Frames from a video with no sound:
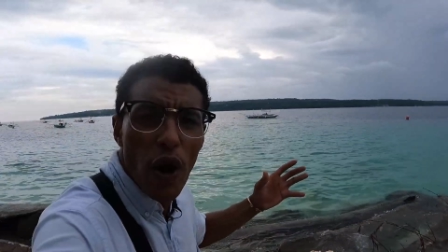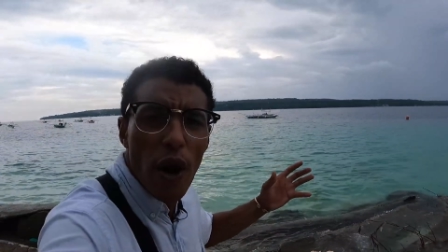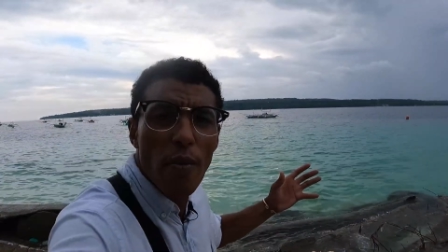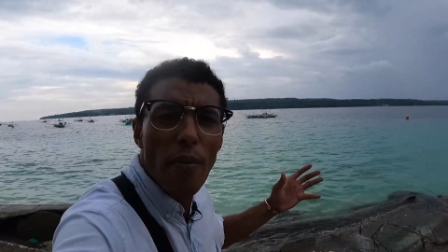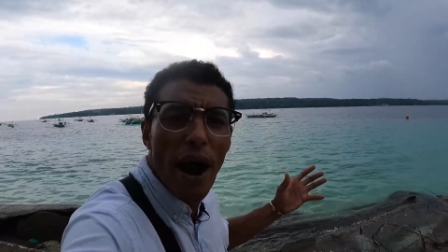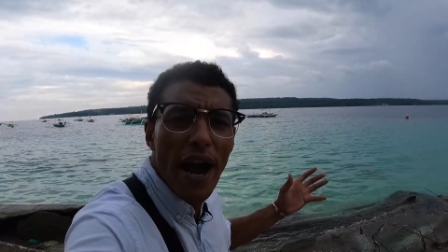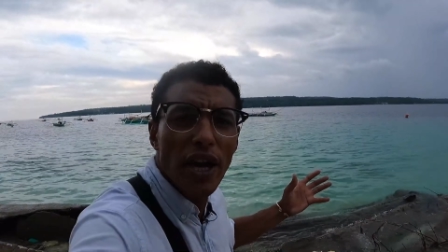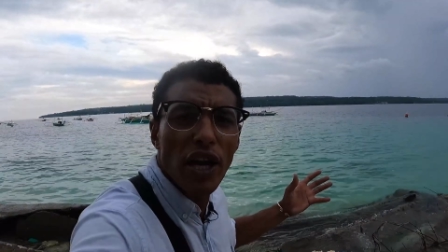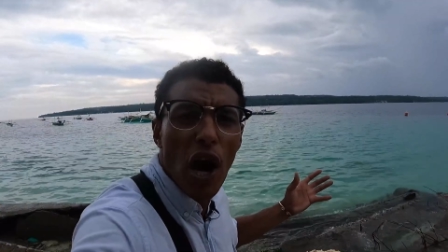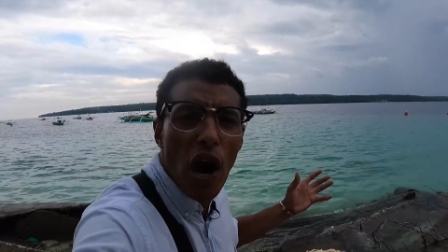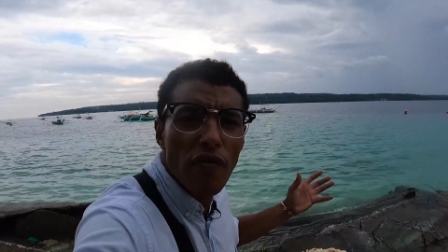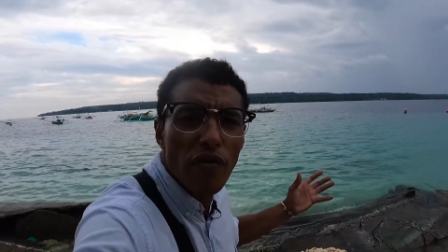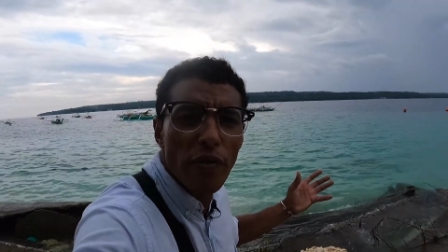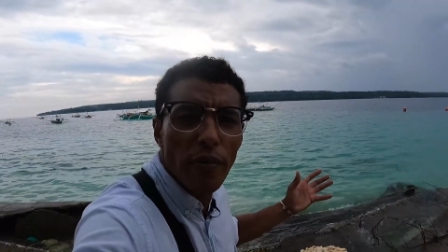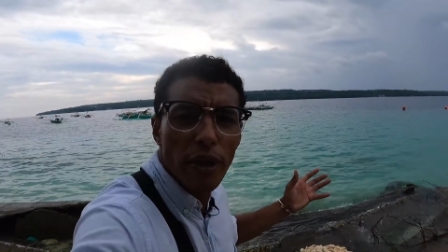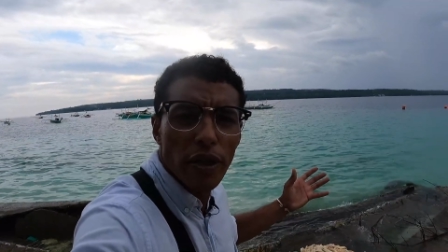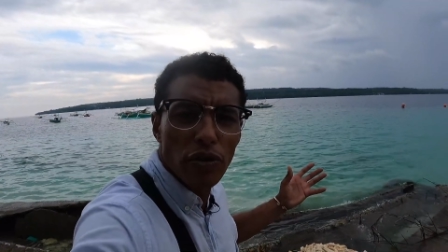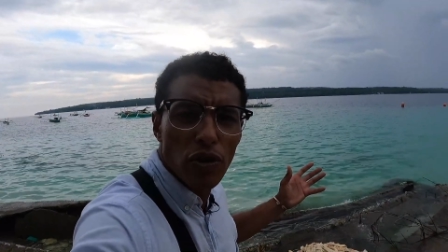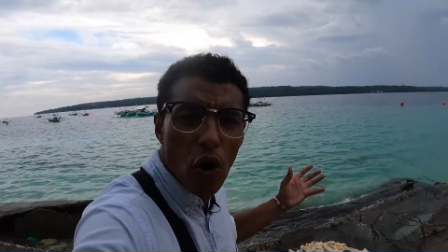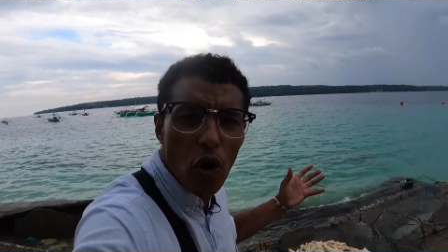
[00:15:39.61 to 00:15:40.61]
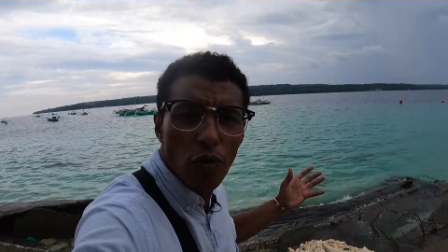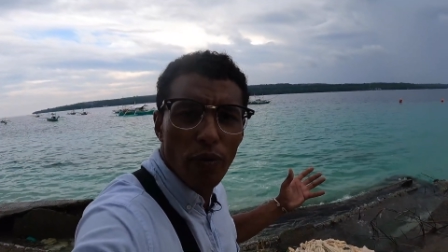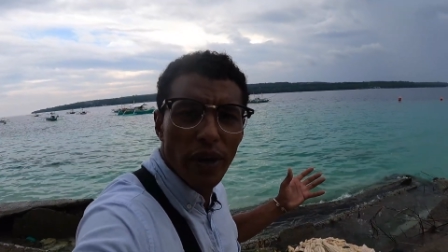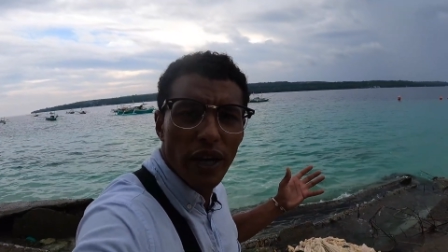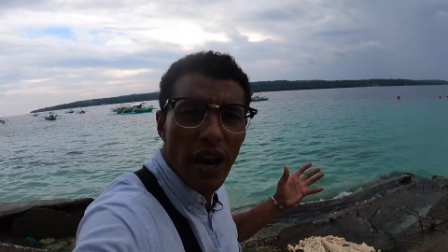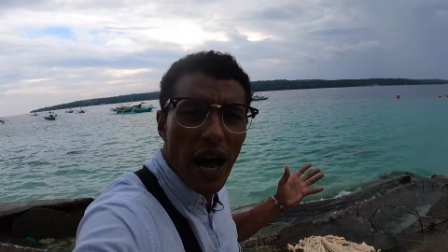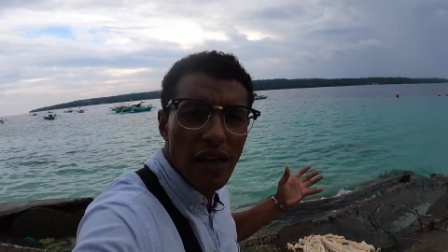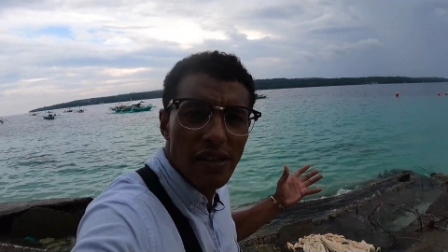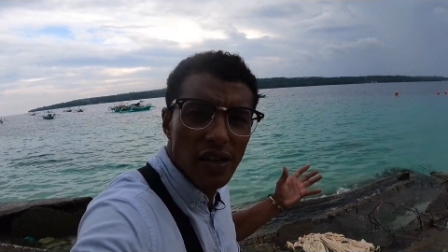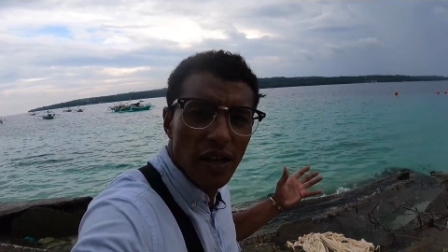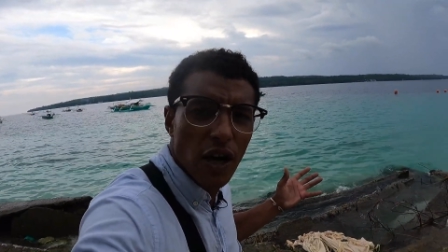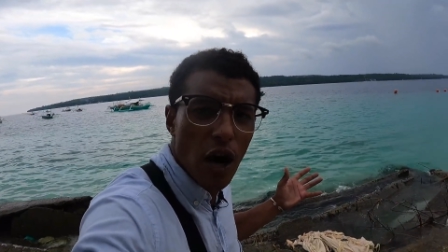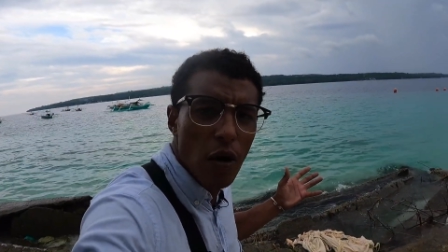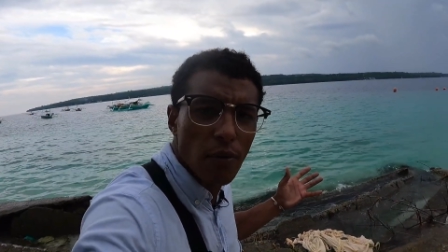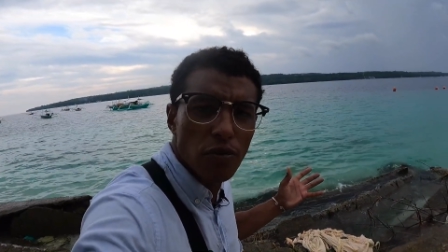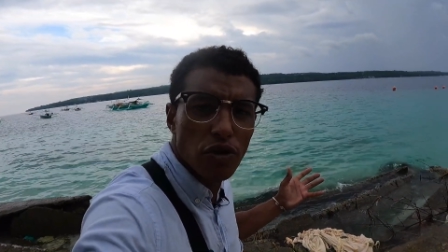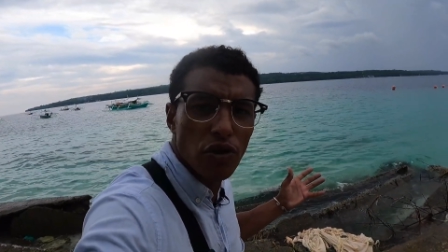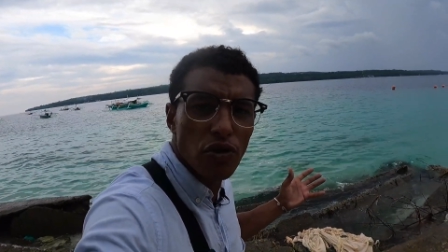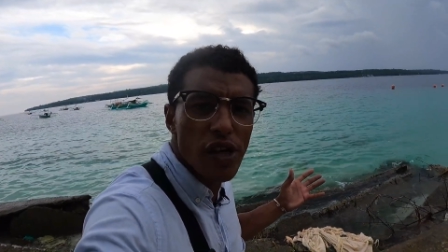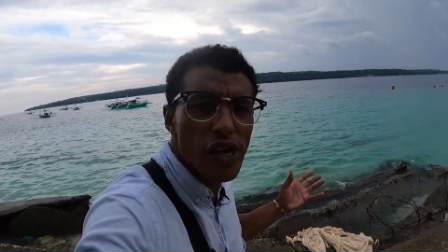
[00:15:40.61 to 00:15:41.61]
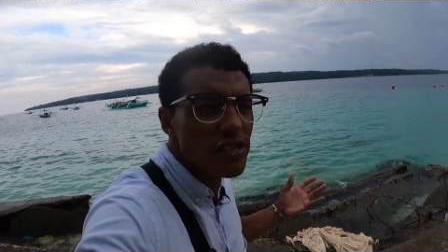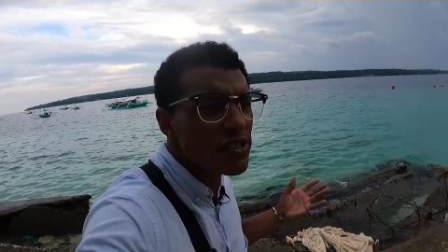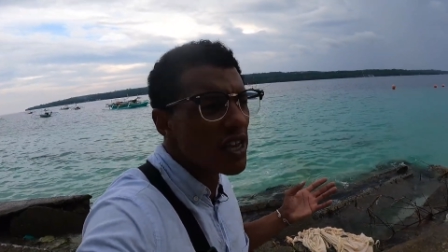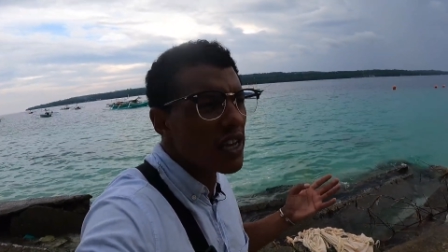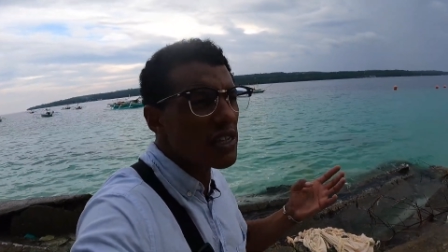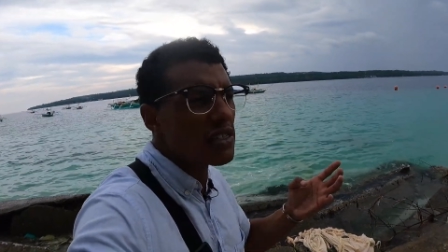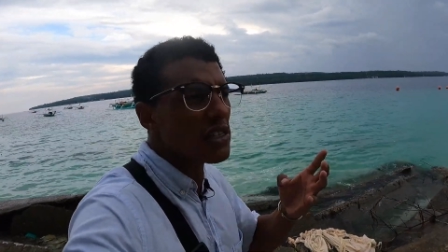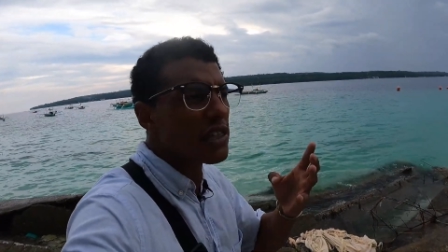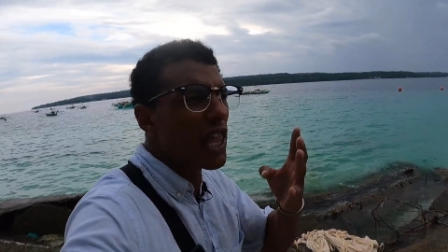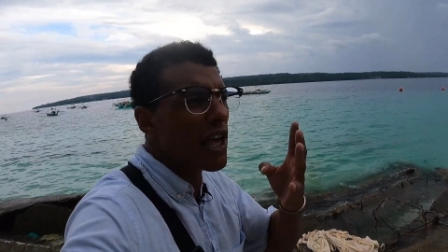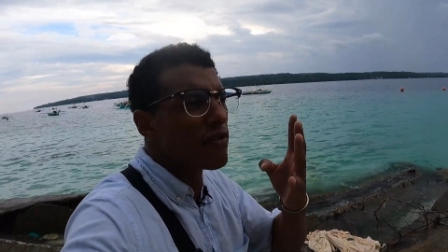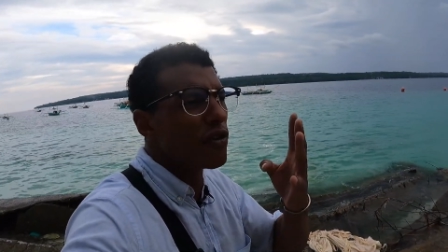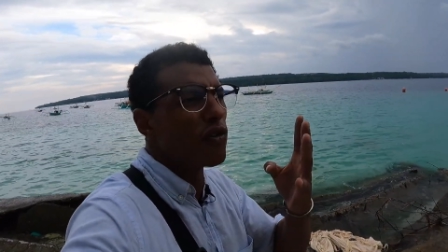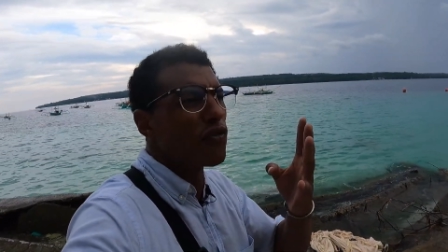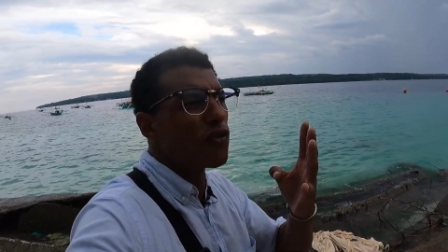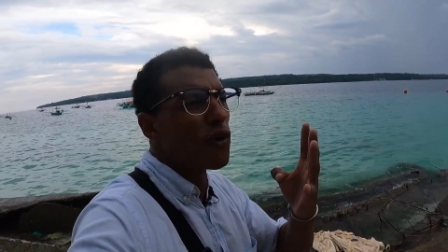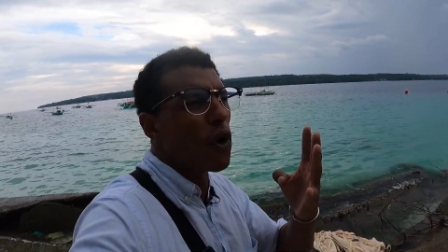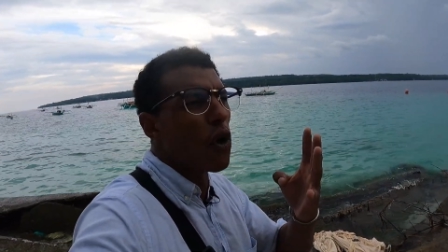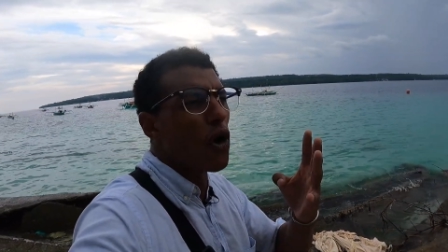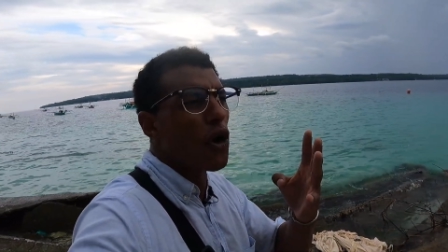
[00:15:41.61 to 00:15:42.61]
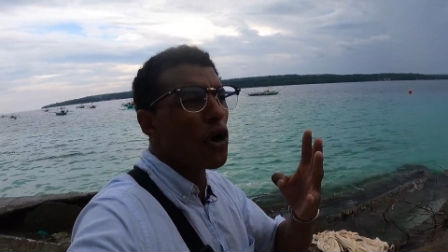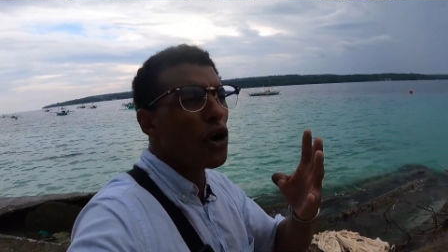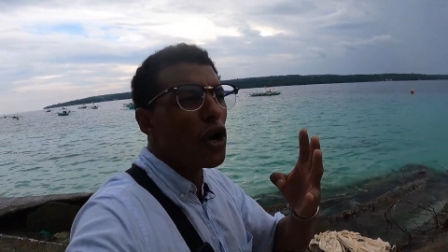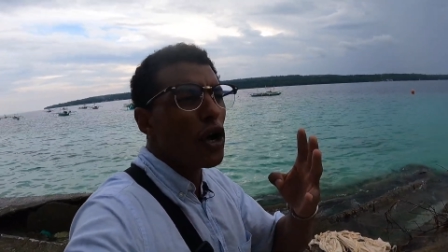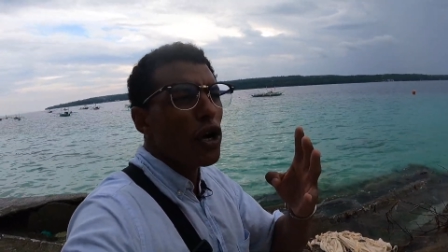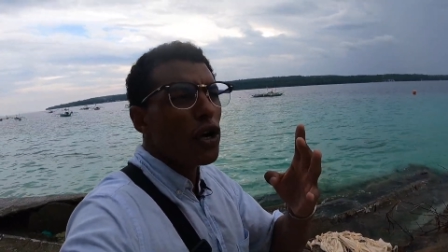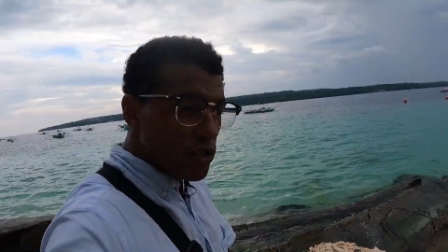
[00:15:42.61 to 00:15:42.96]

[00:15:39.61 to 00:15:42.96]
where my government told me not to come to. They say it's level four.